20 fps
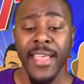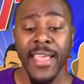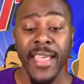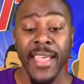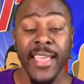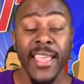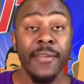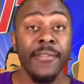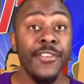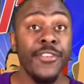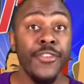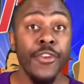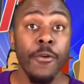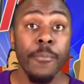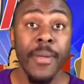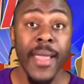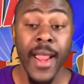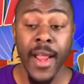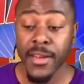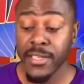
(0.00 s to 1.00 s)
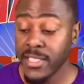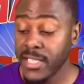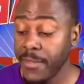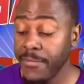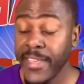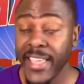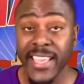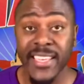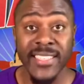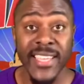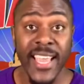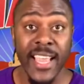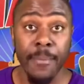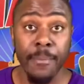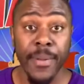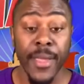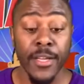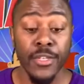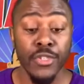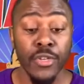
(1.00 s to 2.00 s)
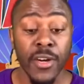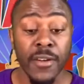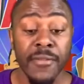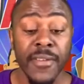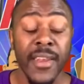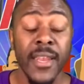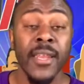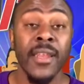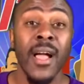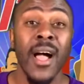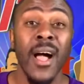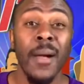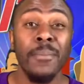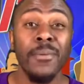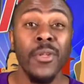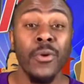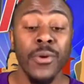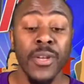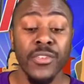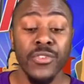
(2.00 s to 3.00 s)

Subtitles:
give it to your parents. See if they can take a picture of it and upload it